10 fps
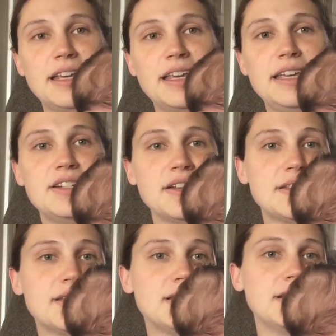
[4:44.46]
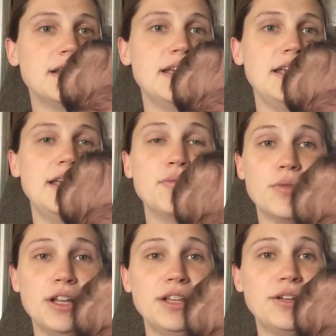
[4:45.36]
He
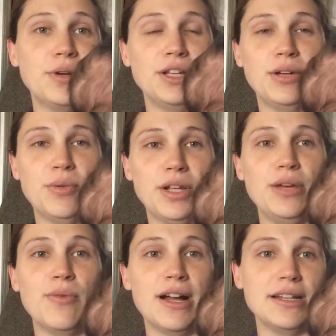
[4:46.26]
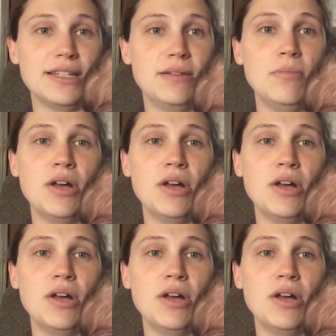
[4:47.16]
really, really, really wanted